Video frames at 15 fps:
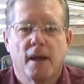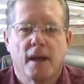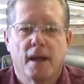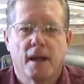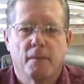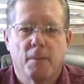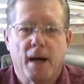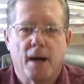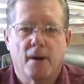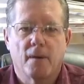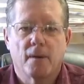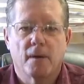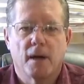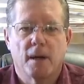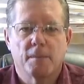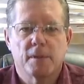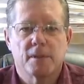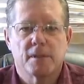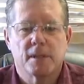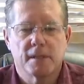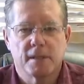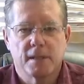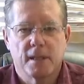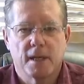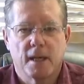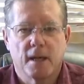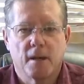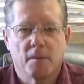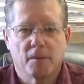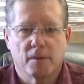and power up to 60
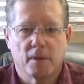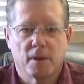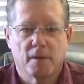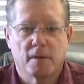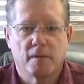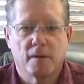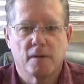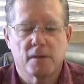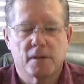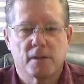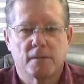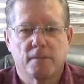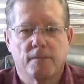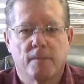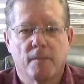amps a diversion.